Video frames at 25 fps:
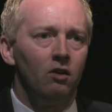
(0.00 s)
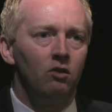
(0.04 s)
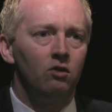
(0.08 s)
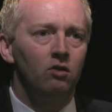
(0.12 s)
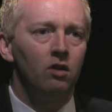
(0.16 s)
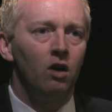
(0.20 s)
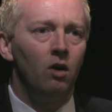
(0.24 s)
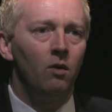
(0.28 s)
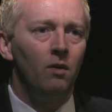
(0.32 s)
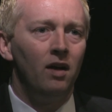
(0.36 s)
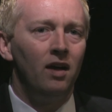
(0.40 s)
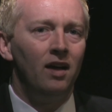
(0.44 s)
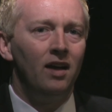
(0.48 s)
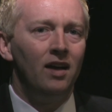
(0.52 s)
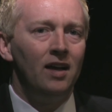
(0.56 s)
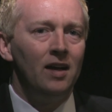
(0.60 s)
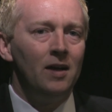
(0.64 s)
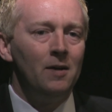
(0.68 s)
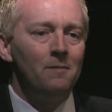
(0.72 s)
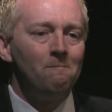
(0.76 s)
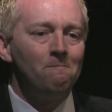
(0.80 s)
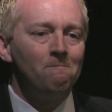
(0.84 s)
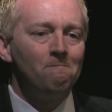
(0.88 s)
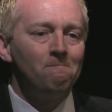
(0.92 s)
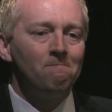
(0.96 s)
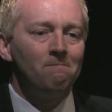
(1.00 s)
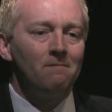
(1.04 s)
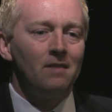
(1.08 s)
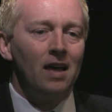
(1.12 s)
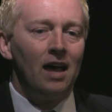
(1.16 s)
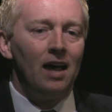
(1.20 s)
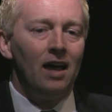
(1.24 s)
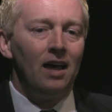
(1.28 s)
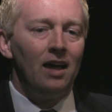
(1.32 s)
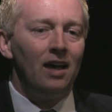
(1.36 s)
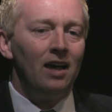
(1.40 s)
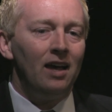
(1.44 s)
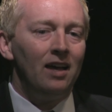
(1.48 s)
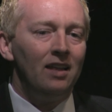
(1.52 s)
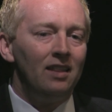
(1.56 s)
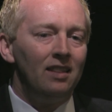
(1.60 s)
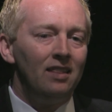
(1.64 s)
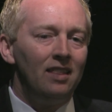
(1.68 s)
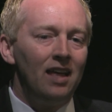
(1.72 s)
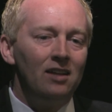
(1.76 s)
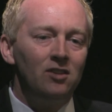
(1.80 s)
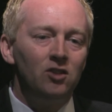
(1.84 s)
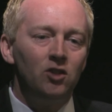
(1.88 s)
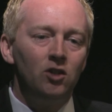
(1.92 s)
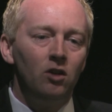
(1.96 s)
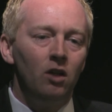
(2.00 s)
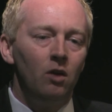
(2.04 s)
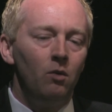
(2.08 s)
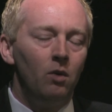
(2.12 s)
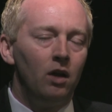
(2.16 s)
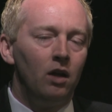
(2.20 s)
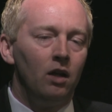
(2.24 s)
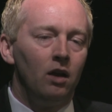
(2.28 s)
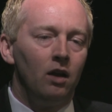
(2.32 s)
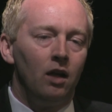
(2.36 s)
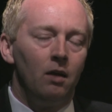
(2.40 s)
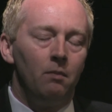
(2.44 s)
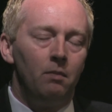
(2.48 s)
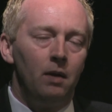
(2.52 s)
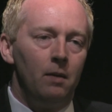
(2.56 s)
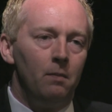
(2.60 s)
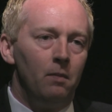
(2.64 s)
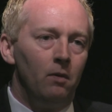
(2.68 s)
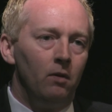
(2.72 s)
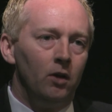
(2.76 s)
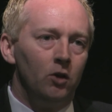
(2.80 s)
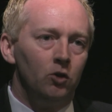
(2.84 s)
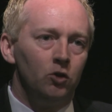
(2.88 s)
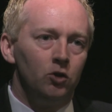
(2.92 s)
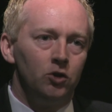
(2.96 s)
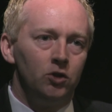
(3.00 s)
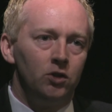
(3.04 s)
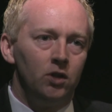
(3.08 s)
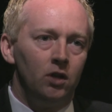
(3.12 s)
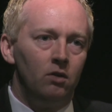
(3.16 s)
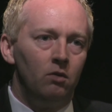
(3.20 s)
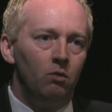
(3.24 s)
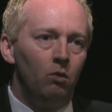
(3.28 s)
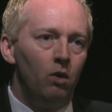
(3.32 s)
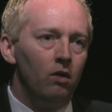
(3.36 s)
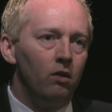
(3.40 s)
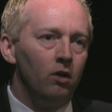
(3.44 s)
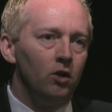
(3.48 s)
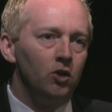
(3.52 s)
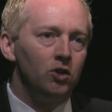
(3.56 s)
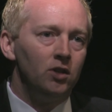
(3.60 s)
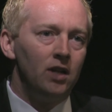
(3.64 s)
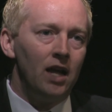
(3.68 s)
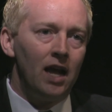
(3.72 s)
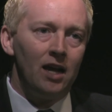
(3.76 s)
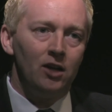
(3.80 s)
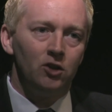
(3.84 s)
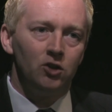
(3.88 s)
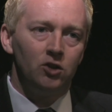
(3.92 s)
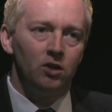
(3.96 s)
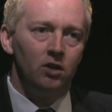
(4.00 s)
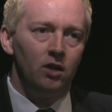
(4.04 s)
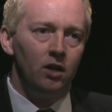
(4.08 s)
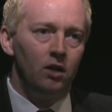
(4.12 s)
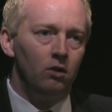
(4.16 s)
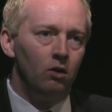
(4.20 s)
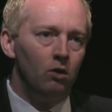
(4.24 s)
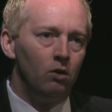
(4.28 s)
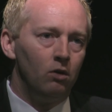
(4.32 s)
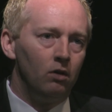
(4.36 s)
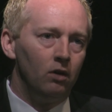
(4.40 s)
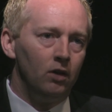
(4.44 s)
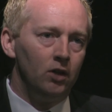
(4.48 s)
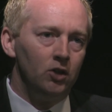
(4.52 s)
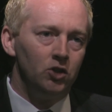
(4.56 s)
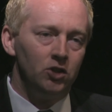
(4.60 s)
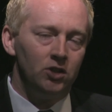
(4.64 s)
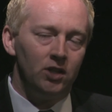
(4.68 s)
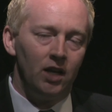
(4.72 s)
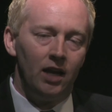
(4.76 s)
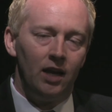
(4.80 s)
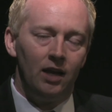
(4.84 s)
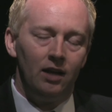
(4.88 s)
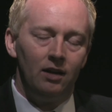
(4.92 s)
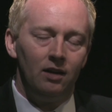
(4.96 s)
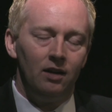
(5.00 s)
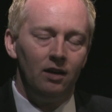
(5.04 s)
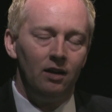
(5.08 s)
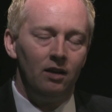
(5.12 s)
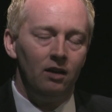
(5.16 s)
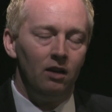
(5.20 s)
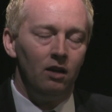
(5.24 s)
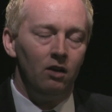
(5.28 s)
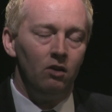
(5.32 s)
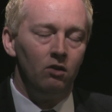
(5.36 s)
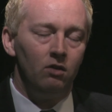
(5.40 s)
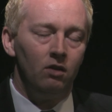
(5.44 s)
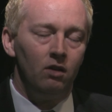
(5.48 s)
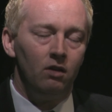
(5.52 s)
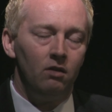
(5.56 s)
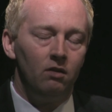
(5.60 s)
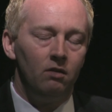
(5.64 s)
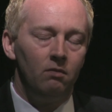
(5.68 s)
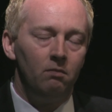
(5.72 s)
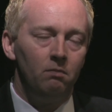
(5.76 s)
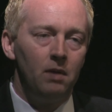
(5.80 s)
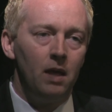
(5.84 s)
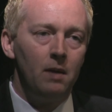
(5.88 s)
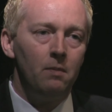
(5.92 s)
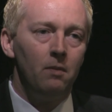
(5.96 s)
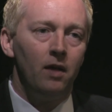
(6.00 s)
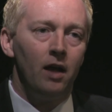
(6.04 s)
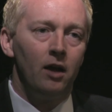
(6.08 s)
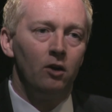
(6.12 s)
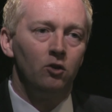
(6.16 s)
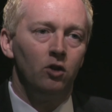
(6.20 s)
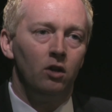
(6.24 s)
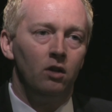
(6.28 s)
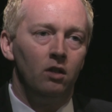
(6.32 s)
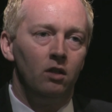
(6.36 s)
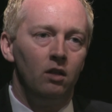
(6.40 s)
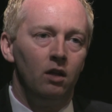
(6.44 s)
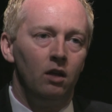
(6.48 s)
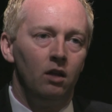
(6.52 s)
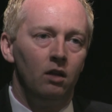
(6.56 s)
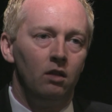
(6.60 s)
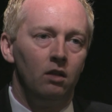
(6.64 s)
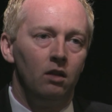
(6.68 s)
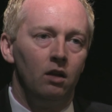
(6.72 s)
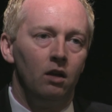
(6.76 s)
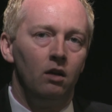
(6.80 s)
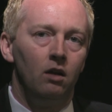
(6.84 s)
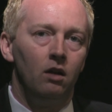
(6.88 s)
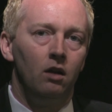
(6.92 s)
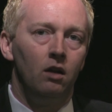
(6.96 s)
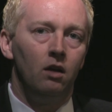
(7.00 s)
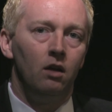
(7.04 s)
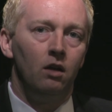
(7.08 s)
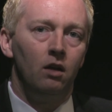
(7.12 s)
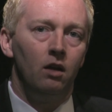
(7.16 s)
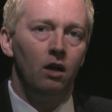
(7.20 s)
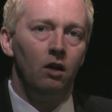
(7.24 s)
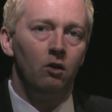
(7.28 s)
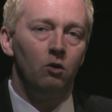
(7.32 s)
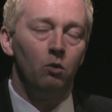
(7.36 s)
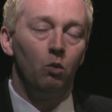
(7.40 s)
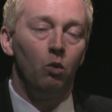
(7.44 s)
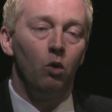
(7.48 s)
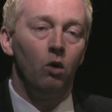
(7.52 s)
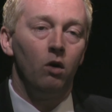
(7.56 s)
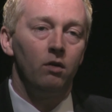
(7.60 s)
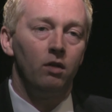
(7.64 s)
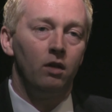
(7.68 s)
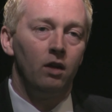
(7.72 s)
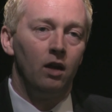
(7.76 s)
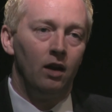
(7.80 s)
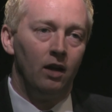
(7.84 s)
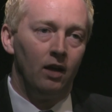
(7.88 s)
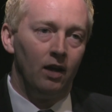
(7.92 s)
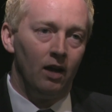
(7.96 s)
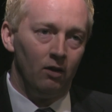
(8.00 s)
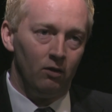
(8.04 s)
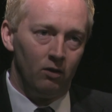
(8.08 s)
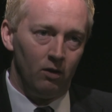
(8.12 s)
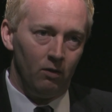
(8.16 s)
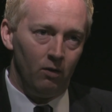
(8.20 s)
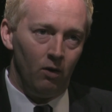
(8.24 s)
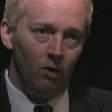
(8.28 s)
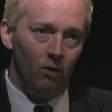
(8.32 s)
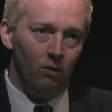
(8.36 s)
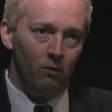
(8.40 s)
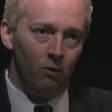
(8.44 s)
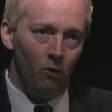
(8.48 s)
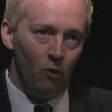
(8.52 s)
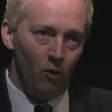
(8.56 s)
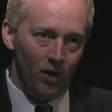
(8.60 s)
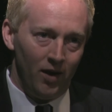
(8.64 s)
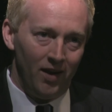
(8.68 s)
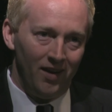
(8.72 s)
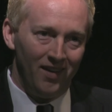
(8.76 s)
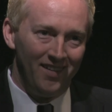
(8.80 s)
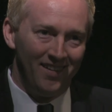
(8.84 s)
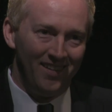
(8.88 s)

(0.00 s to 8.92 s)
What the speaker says: So that's the only way you're going to get people interested, whether it's nationally, locally, state, is that people actually think that it's worth getting out to vote for you.